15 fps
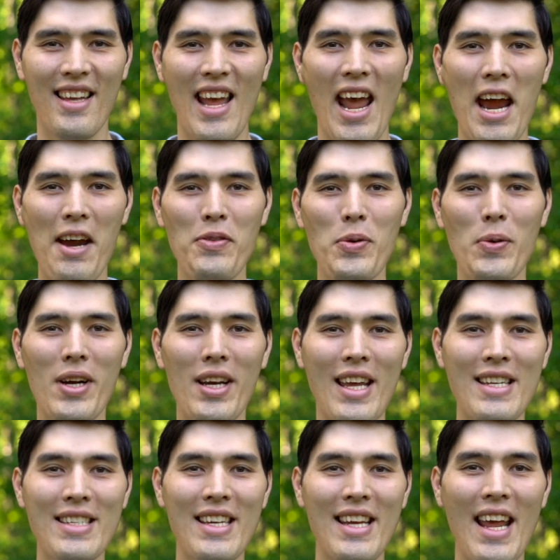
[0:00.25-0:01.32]
Hey everyone,
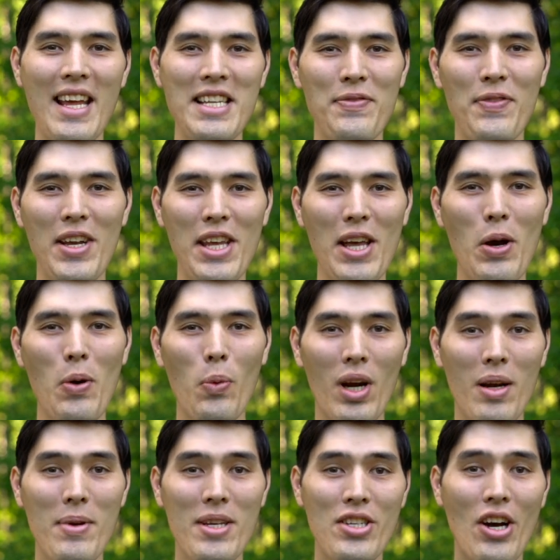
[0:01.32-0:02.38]
in today's video we're
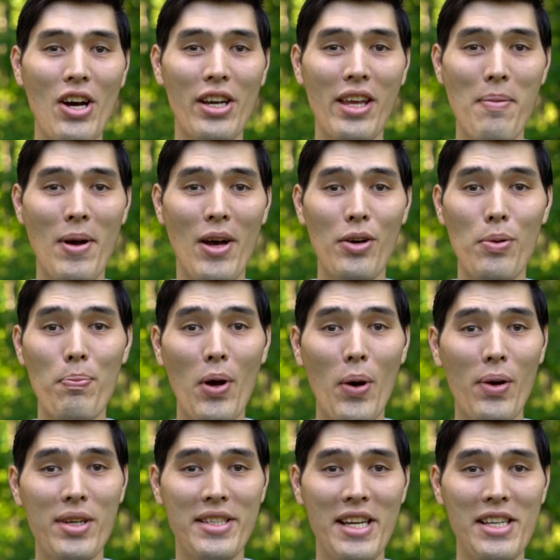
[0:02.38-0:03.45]
going to be talking about a bow
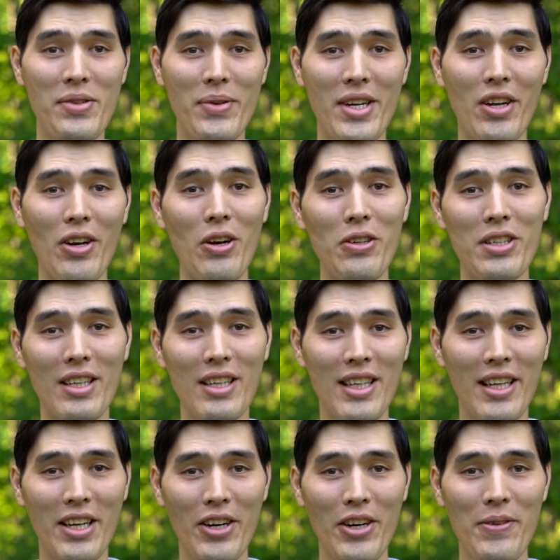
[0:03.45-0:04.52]
accessory called a
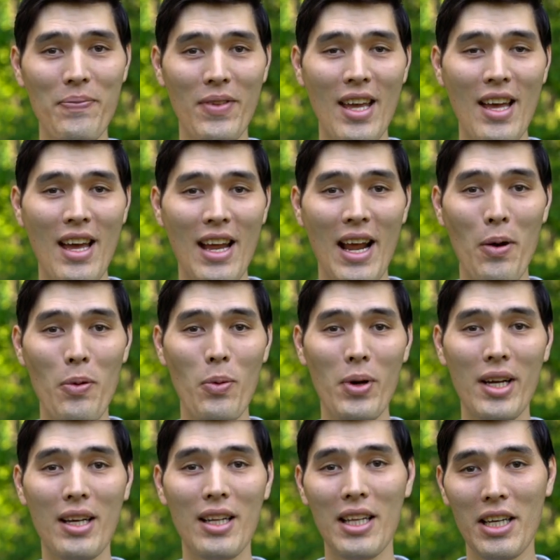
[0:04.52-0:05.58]
clicker. Now what
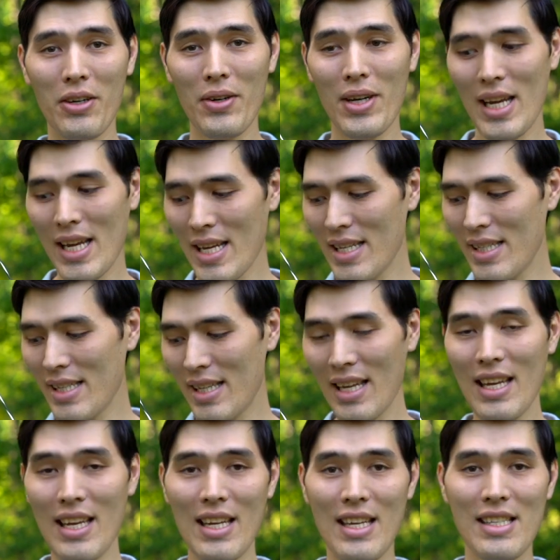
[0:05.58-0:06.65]
a clicker is
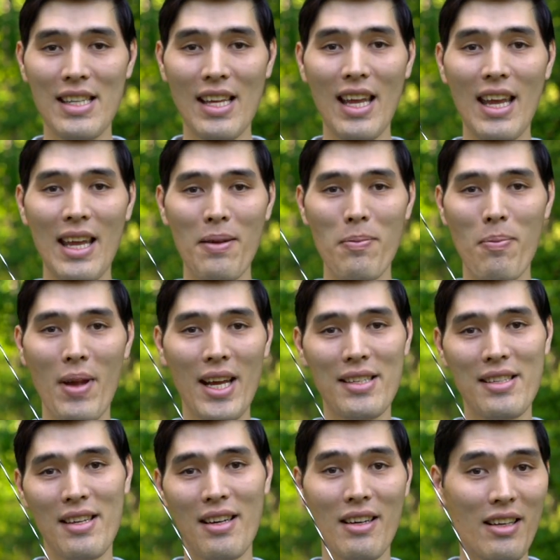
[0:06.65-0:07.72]
it
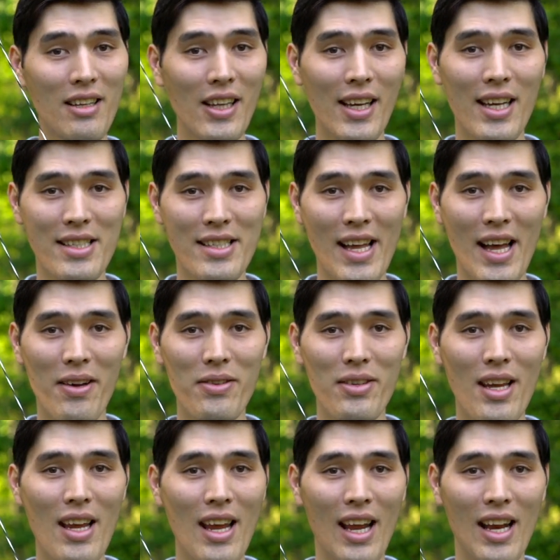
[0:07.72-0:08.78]
makes a clicking sound
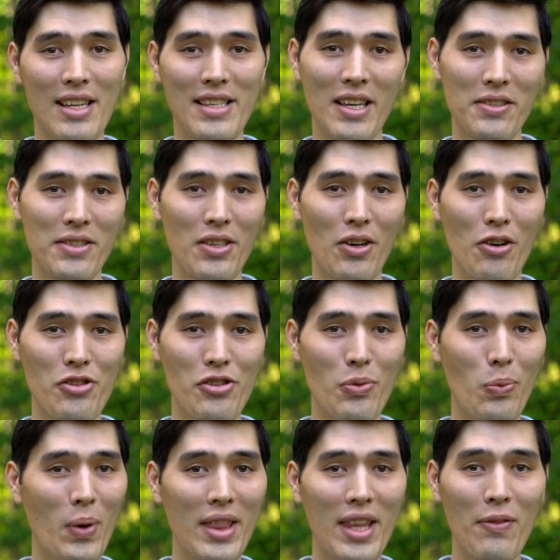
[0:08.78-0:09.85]
and it tells an archer
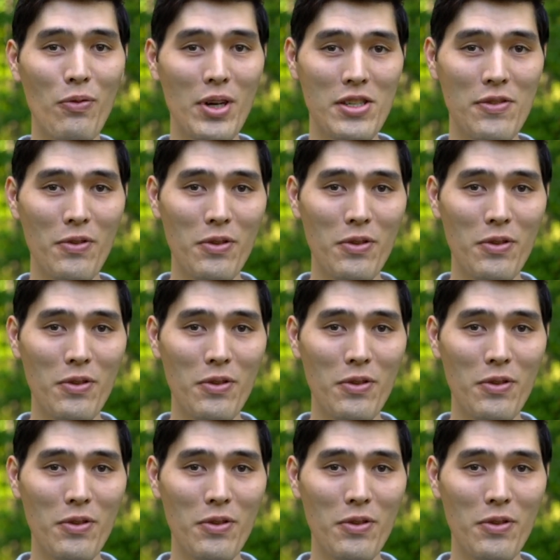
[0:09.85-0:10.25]
when they've reached